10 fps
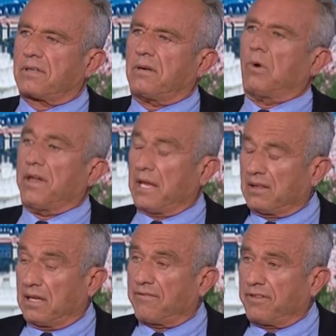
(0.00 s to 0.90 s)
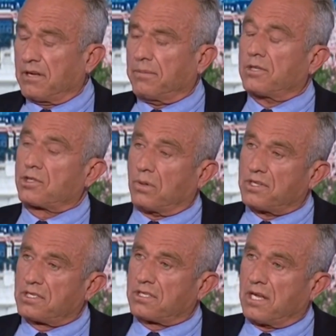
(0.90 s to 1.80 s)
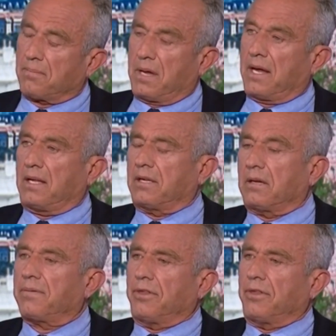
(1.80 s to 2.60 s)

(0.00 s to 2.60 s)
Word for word: the way they lived them, the choices they made, the,